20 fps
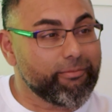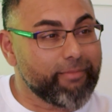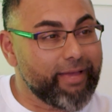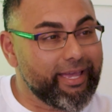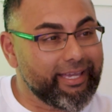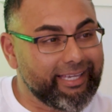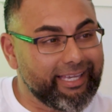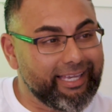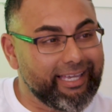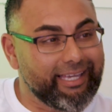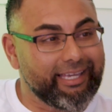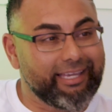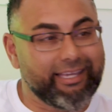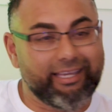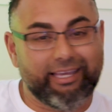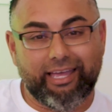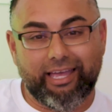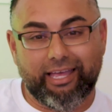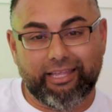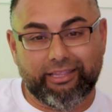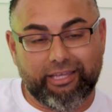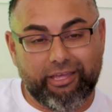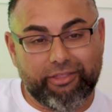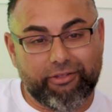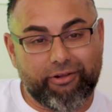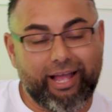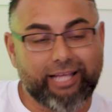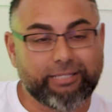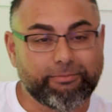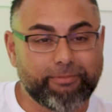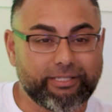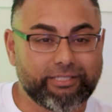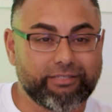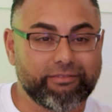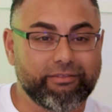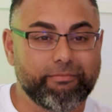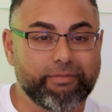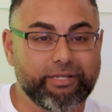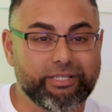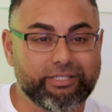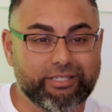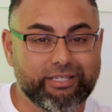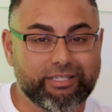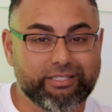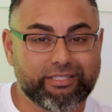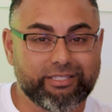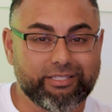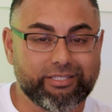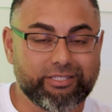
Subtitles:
making and the other aspects of the business.